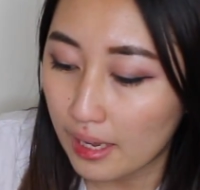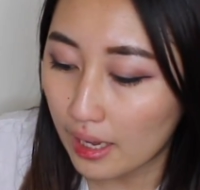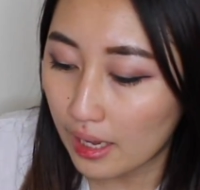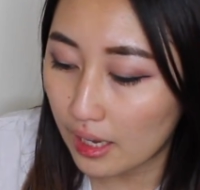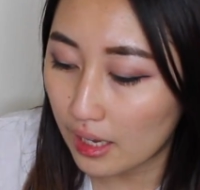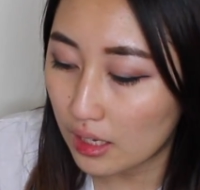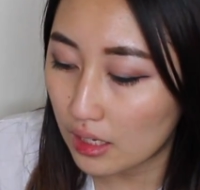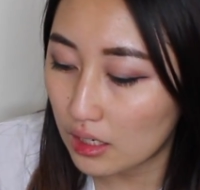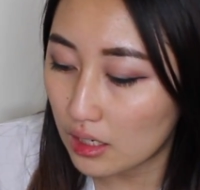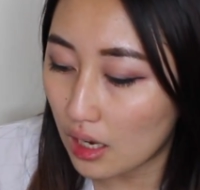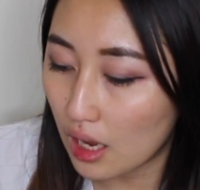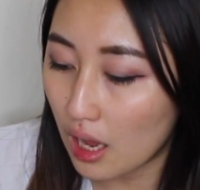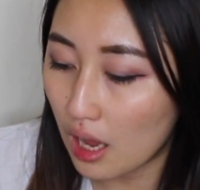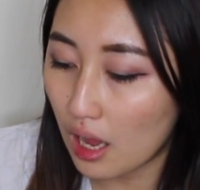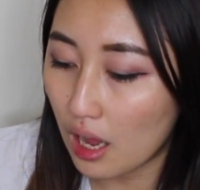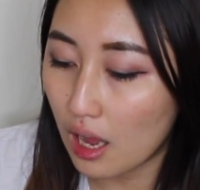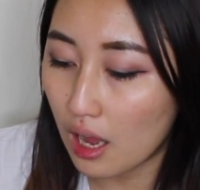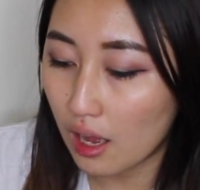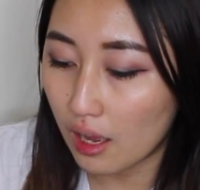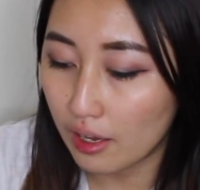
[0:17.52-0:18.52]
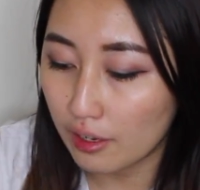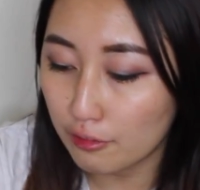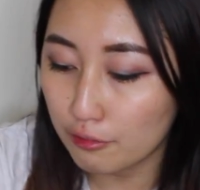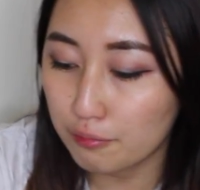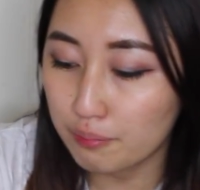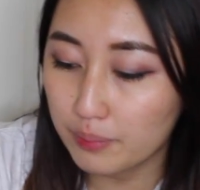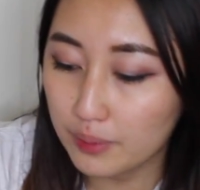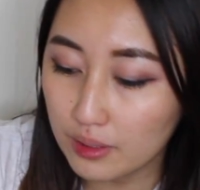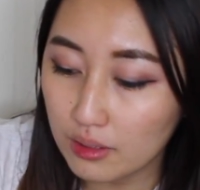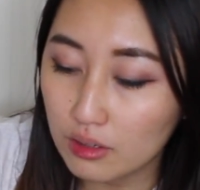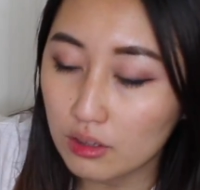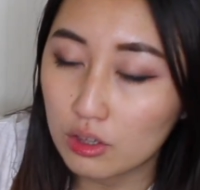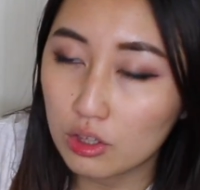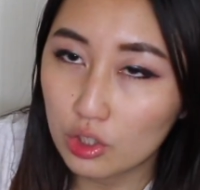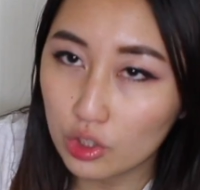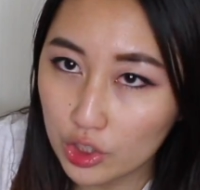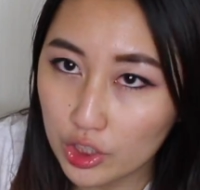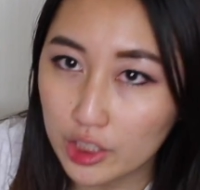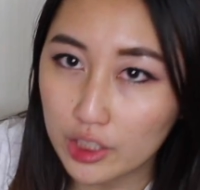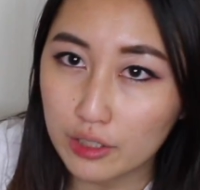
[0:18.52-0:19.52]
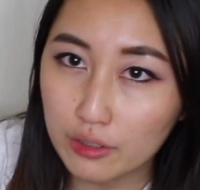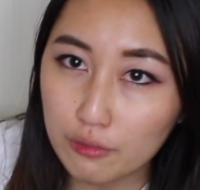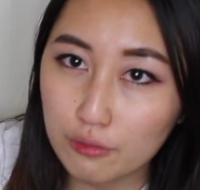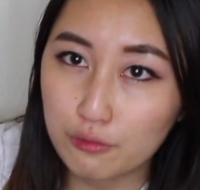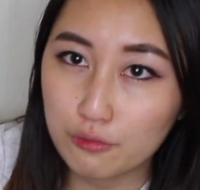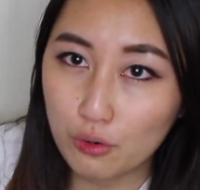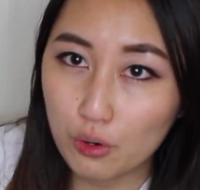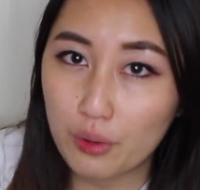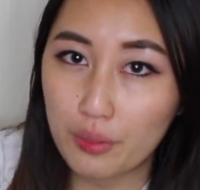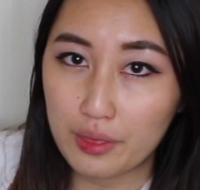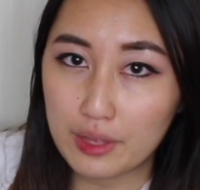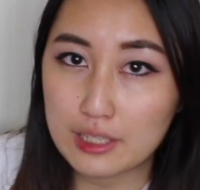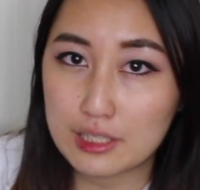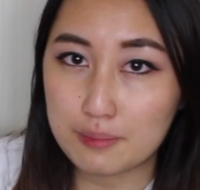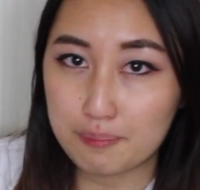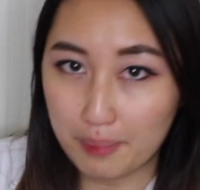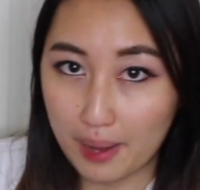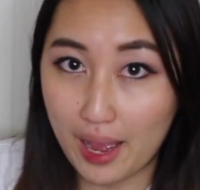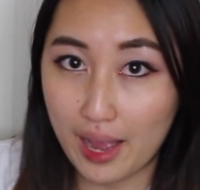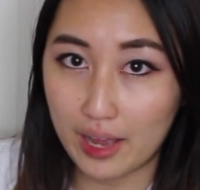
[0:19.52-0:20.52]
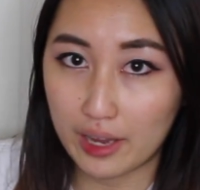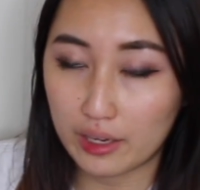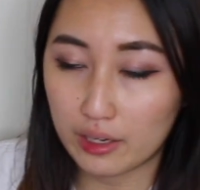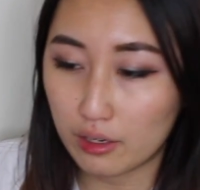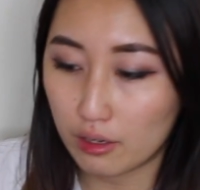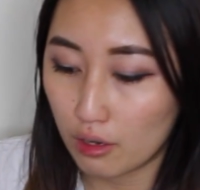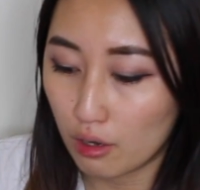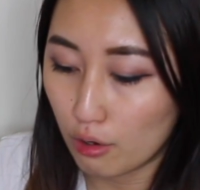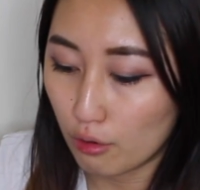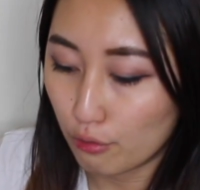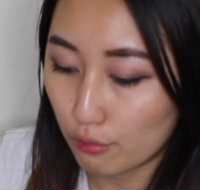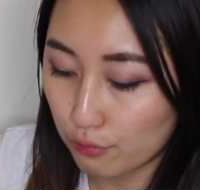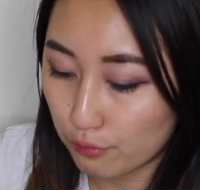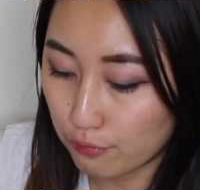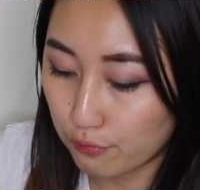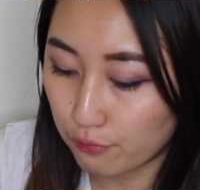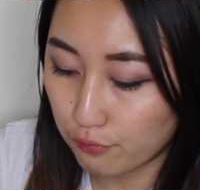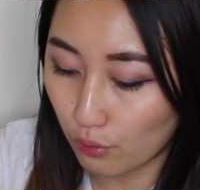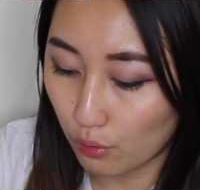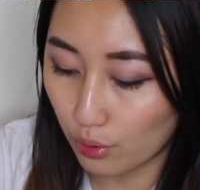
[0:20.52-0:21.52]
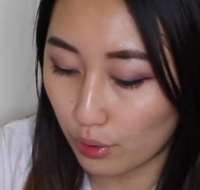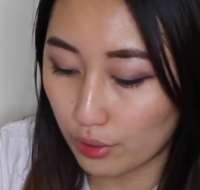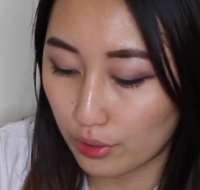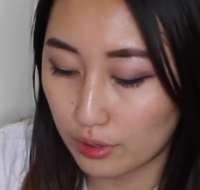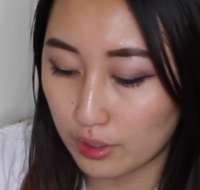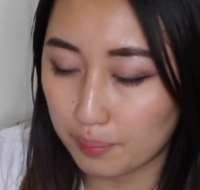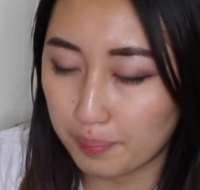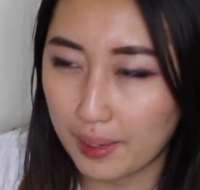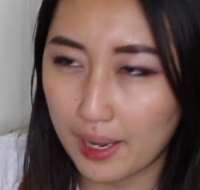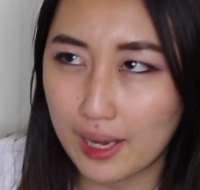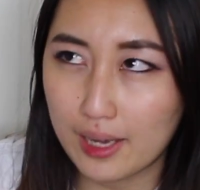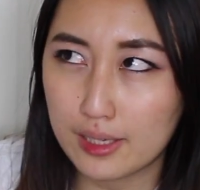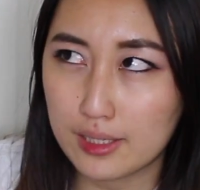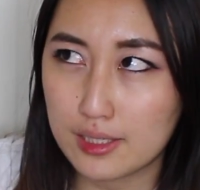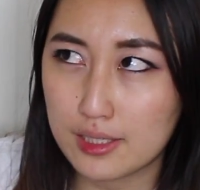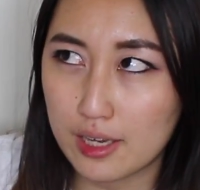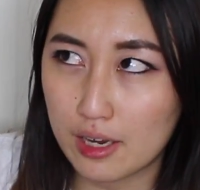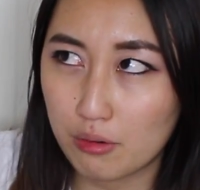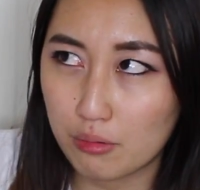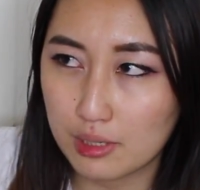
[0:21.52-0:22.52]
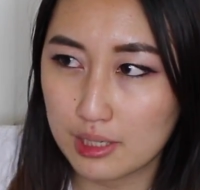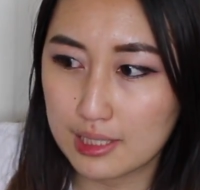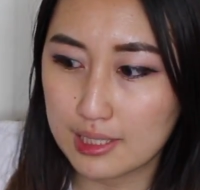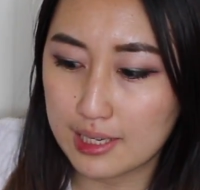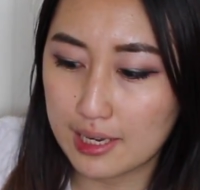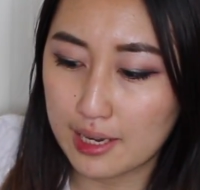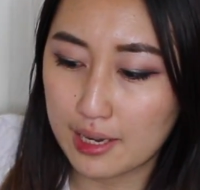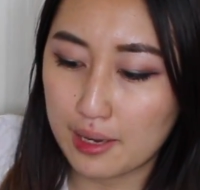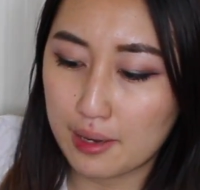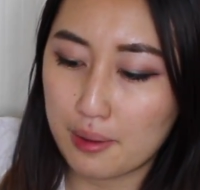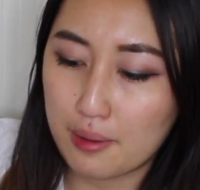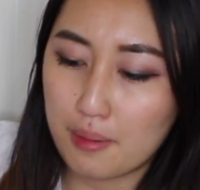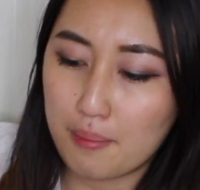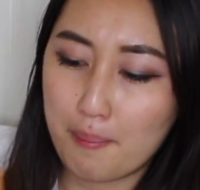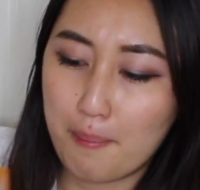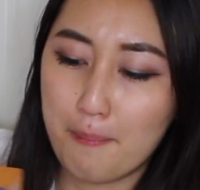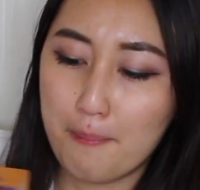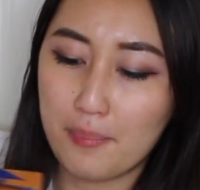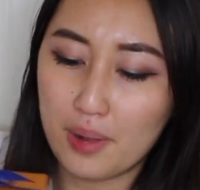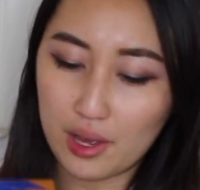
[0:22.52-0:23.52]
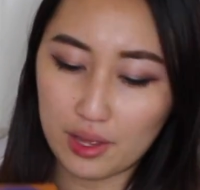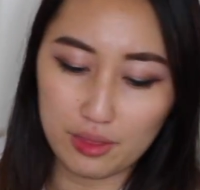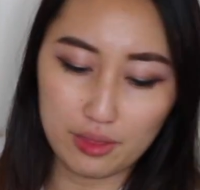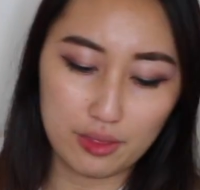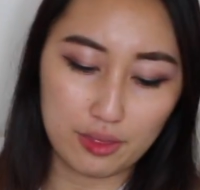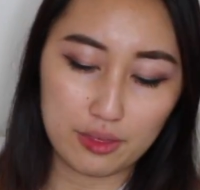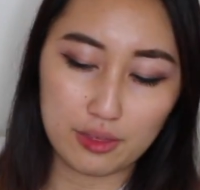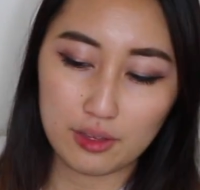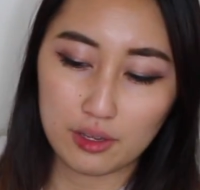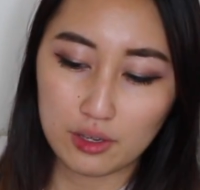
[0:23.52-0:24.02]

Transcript: and I've been looking for this bag for the past, I want to say, month.